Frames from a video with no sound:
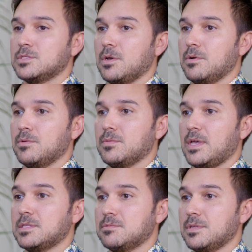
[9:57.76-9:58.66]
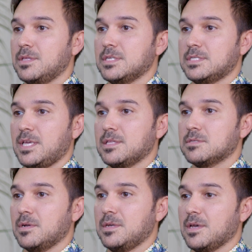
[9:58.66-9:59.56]
So that's really the
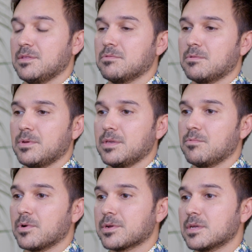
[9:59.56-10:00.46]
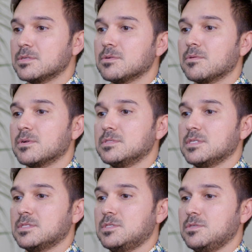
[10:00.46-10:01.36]
stance right now that we're really working towards,
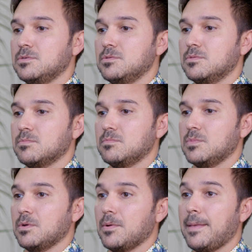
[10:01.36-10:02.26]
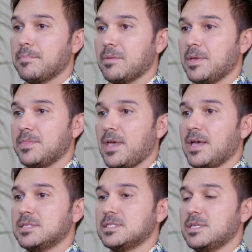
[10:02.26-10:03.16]
is to, implement that